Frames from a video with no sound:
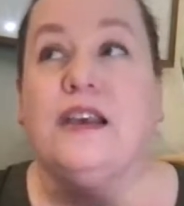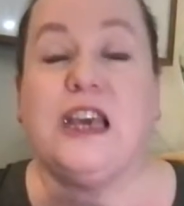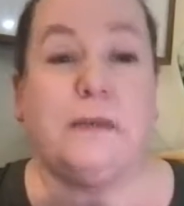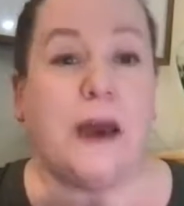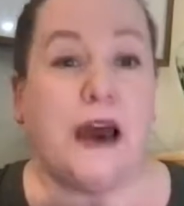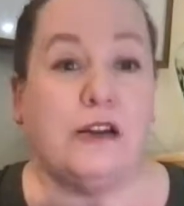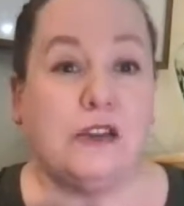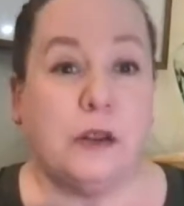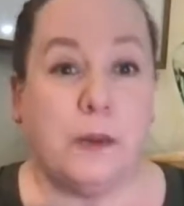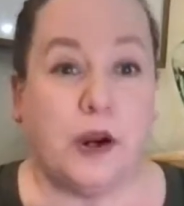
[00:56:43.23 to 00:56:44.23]
keep a
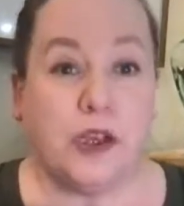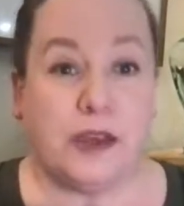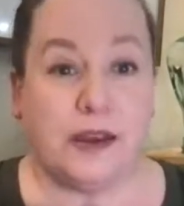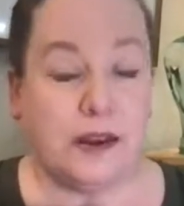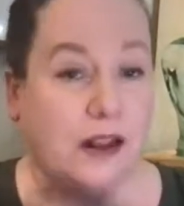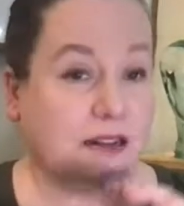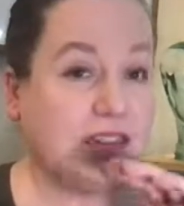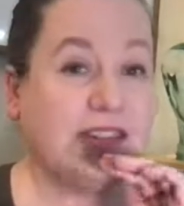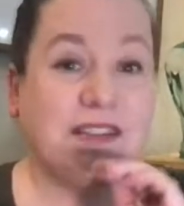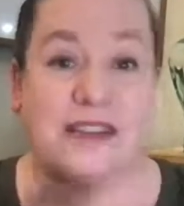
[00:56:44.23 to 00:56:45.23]
house on the market
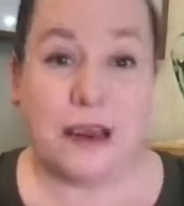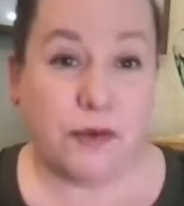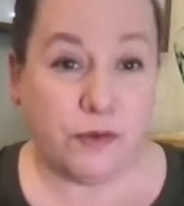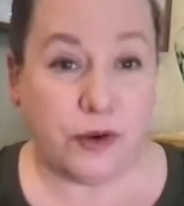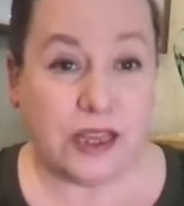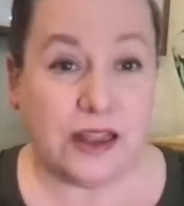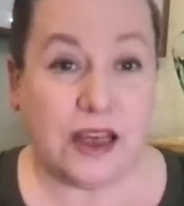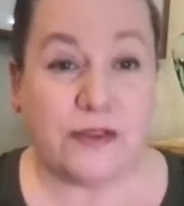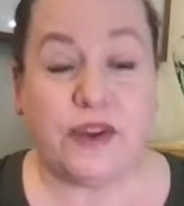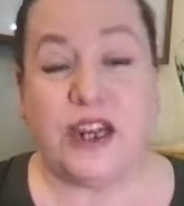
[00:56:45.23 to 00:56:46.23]
to save your freaking
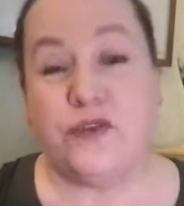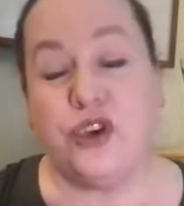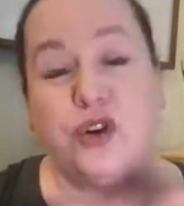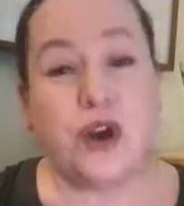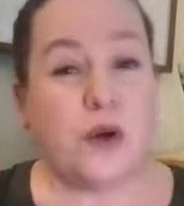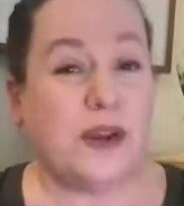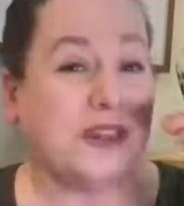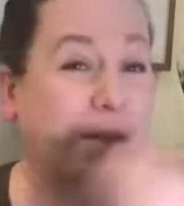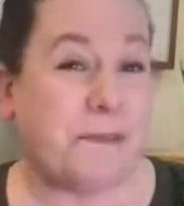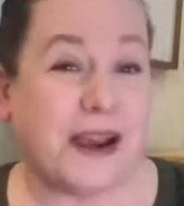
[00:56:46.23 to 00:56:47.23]
life. And if you go
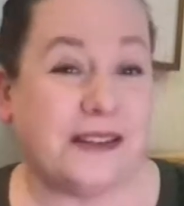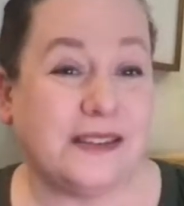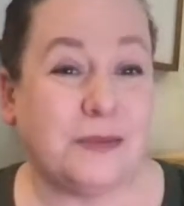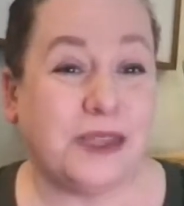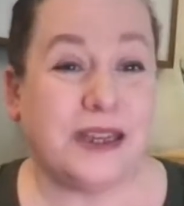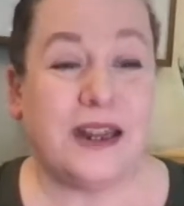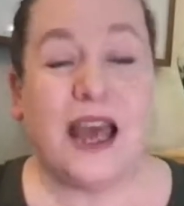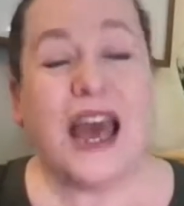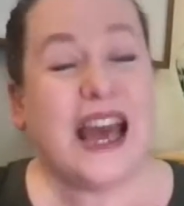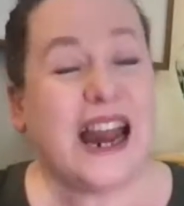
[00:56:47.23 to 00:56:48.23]
in to buy something, and
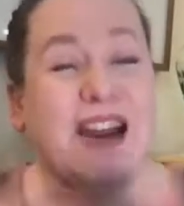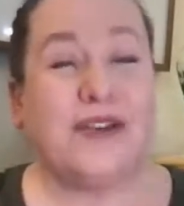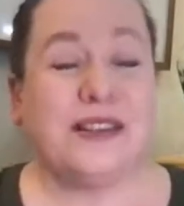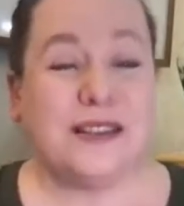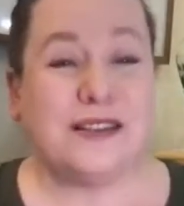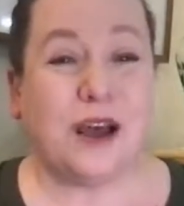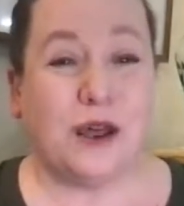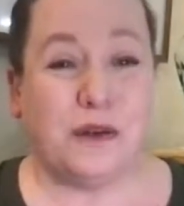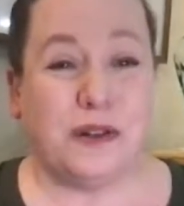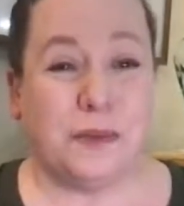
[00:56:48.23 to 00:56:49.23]
I know this is
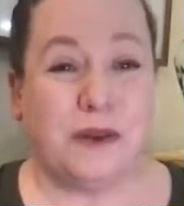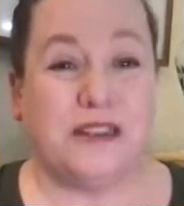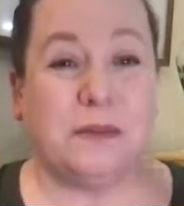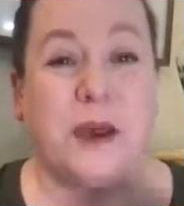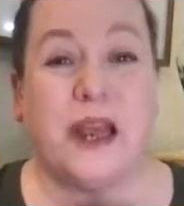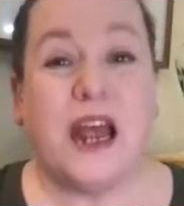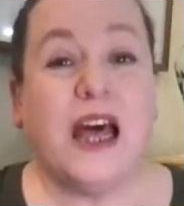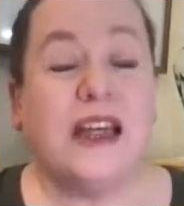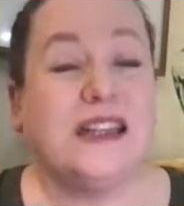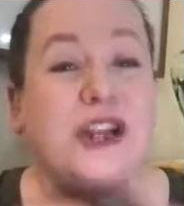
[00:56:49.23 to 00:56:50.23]
all over the place, but
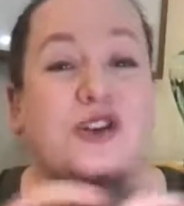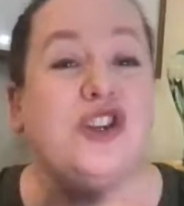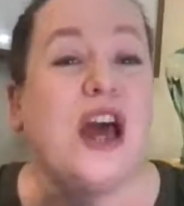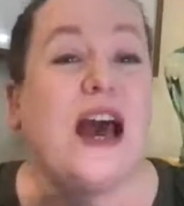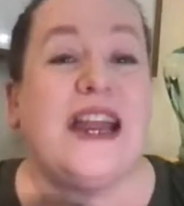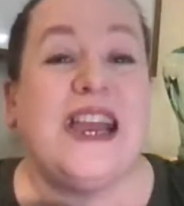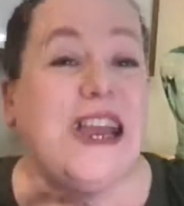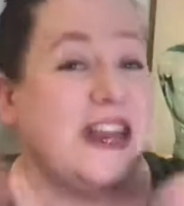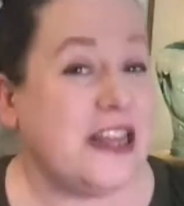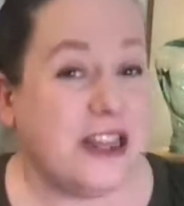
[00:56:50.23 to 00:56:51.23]
like there's not
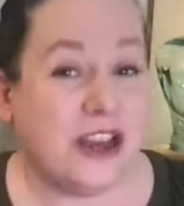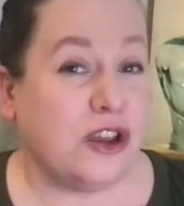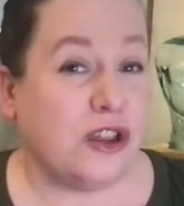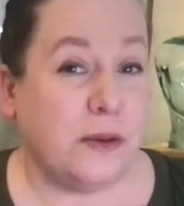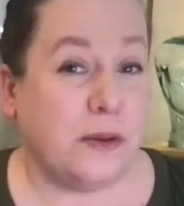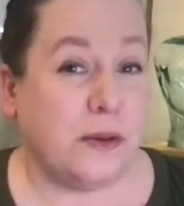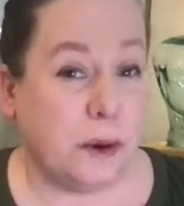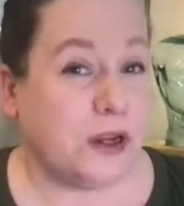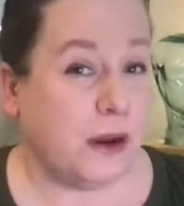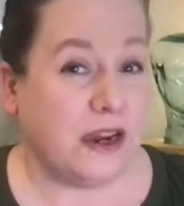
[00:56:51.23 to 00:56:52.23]
anything on the
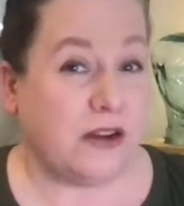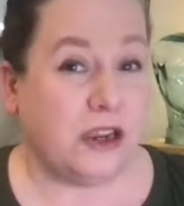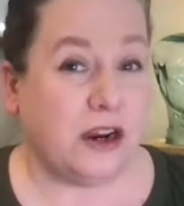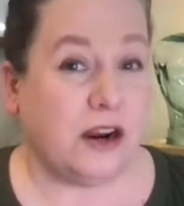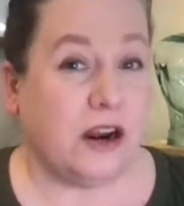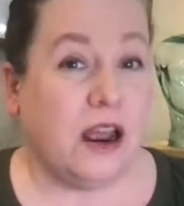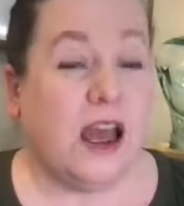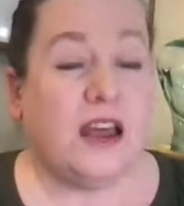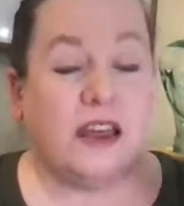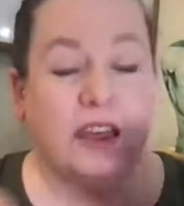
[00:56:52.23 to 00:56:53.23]
market right now here.
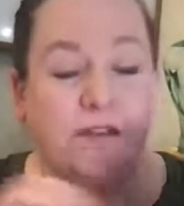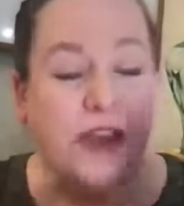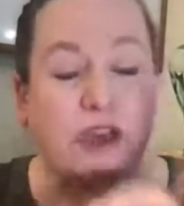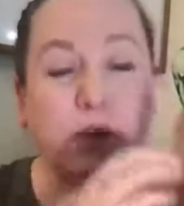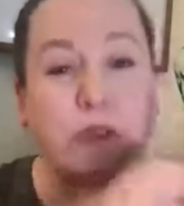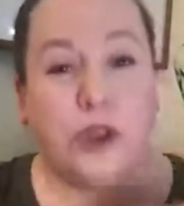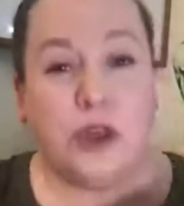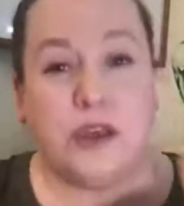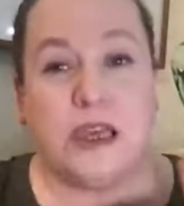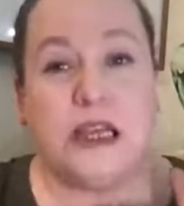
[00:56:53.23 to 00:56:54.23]
Like if I go and
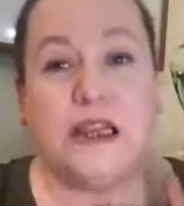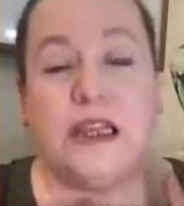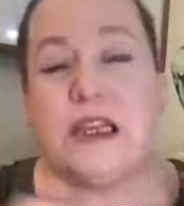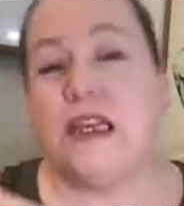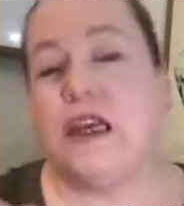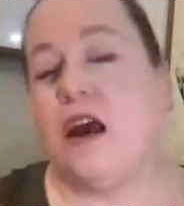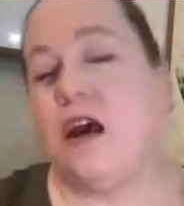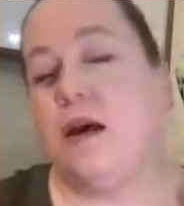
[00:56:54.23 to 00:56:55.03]
look in the